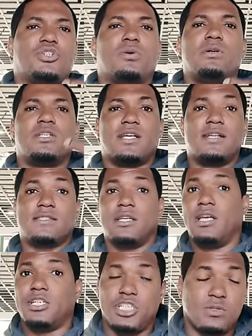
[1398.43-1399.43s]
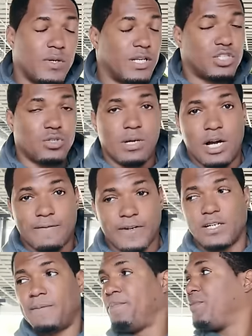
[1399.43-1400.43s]
showed me Tanzania. She's one that showed me
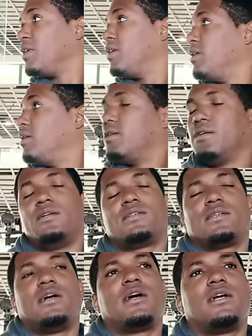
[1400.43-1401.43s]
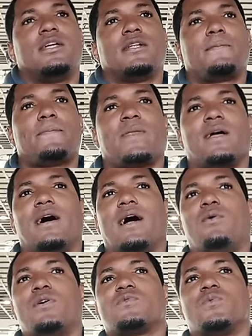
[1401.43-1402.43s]
Africa. And I said, all right, then.
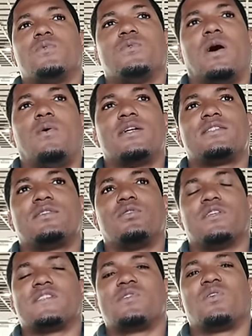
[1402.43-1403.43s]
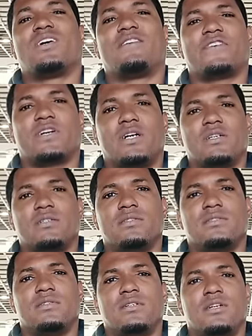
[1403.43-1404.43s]
I, was, I wanted to go to South Africa
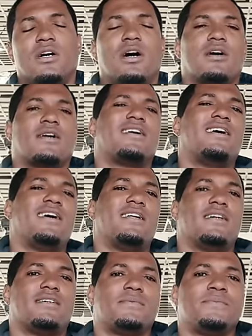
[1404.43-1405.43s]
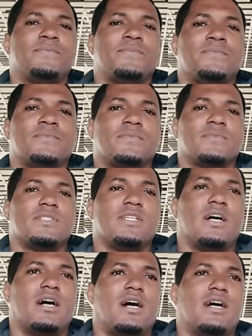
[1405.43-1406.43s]
or Ghana.
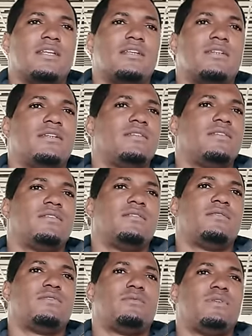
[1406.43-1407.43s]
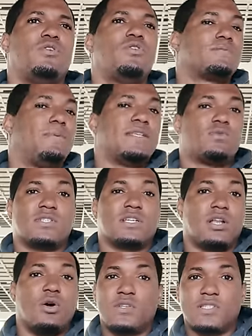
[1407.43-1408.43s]
And those places was
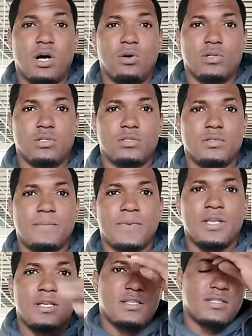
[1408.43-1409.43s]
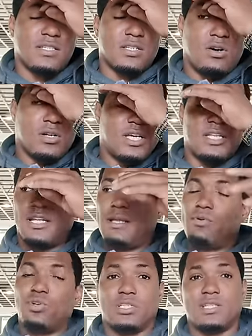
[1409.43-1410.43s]
closed down. So I said, okay, then
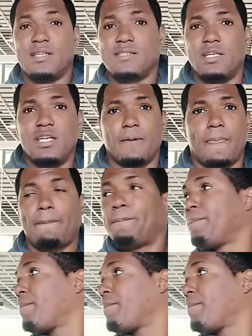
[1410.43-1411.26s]
let me go to Tanzania